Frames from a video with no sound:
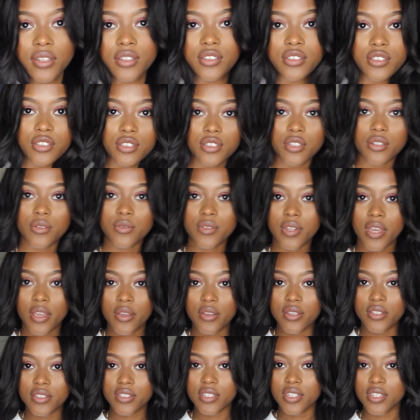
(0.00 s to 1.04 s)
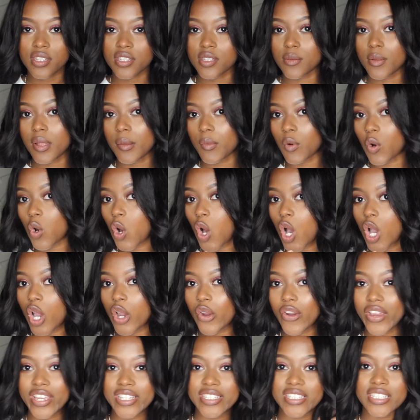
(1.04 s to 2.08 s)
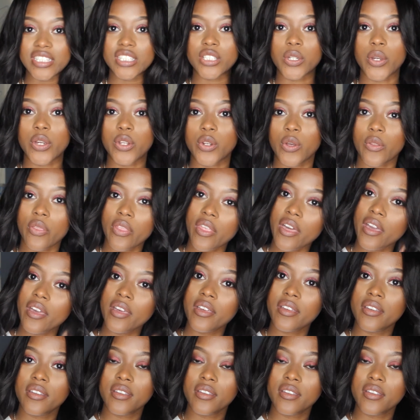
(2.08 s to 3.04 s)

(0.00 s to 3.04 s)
so now you can see there's a bit more craziness going on there.